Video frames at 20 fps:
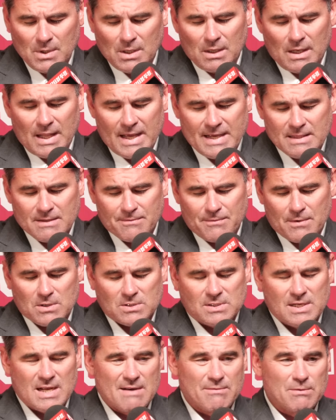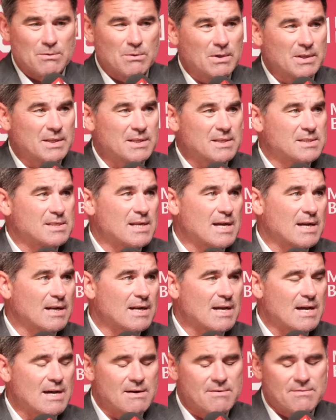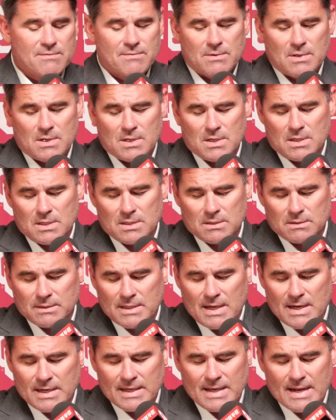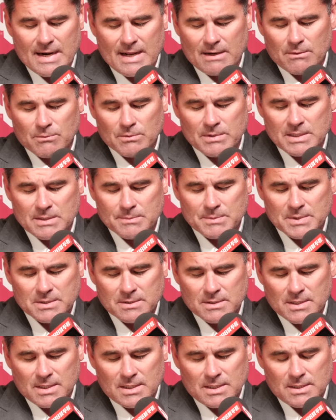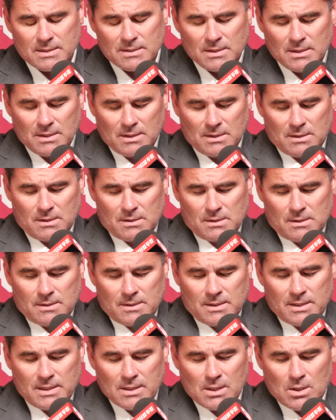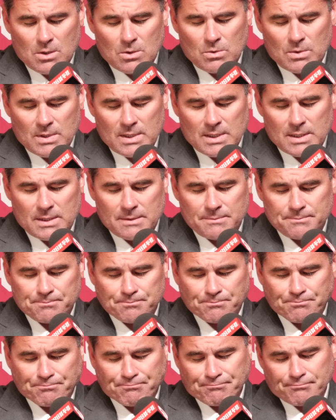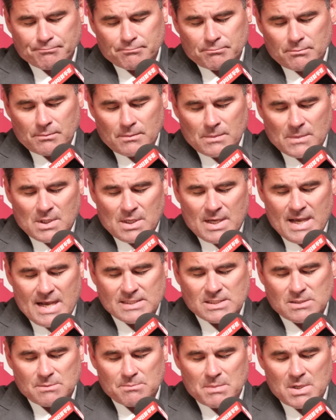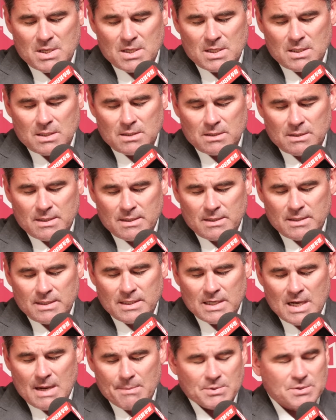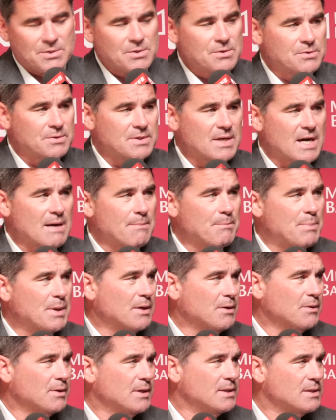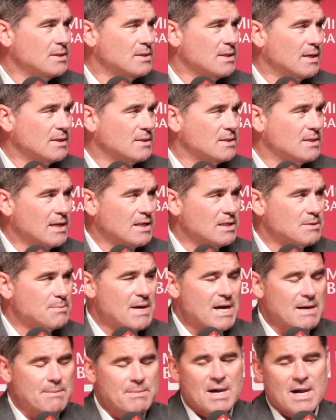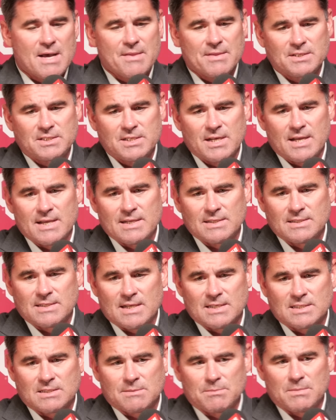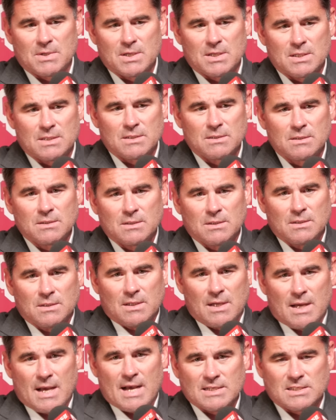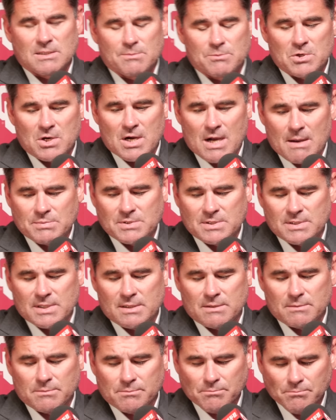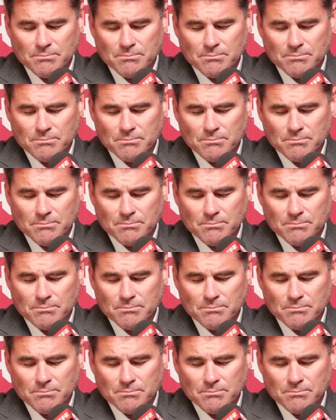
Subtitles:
late in the first half and really in the second half, kind of got out of rhythm and, you know, had some inopportune time penalties that set us back behind the chains, had some drops that